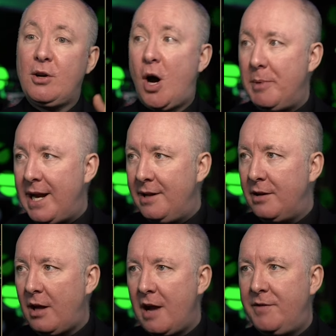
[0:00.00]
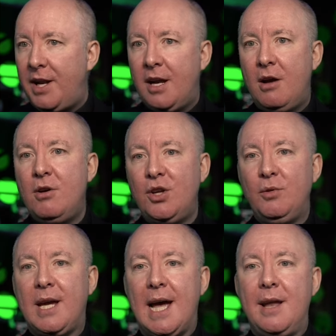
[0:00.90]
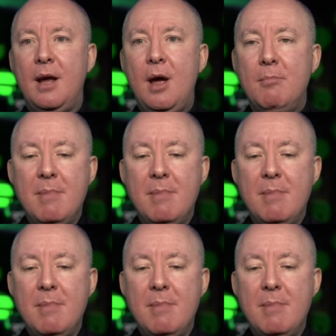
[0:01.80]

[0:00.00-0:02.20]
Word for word: comment in the live video, you can.